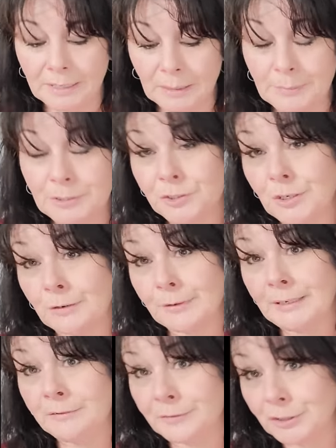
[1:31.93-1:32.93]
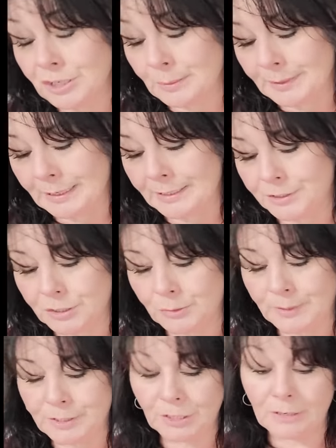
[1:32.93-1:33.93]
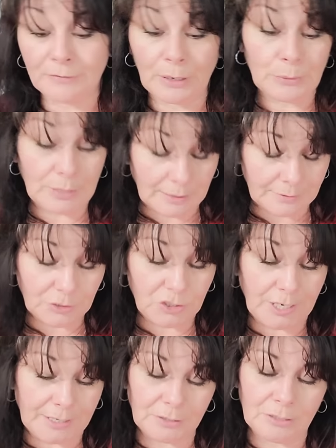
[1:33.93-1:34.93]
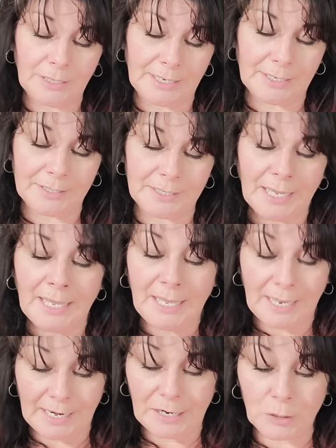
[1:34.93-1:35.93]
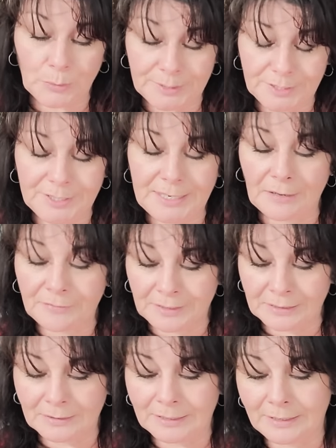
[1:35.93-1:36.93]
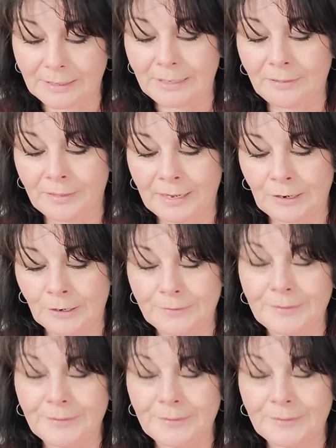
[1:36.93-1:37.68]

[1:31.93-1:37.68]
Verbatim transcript: I'm going to start reading for Gemini too. We took a vote on the channel and air was definitely there.